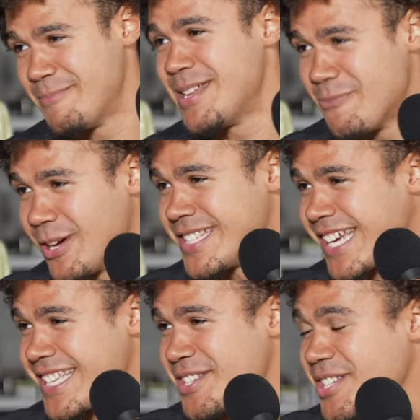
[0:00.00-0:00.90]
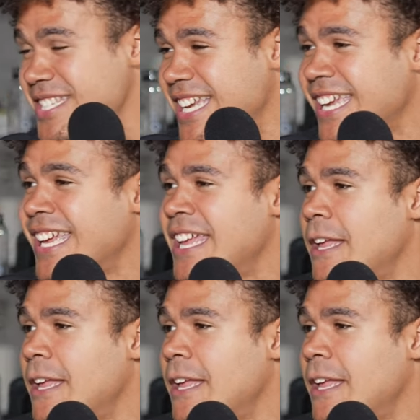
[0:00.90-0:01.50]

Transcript: But 1 second you're going to take.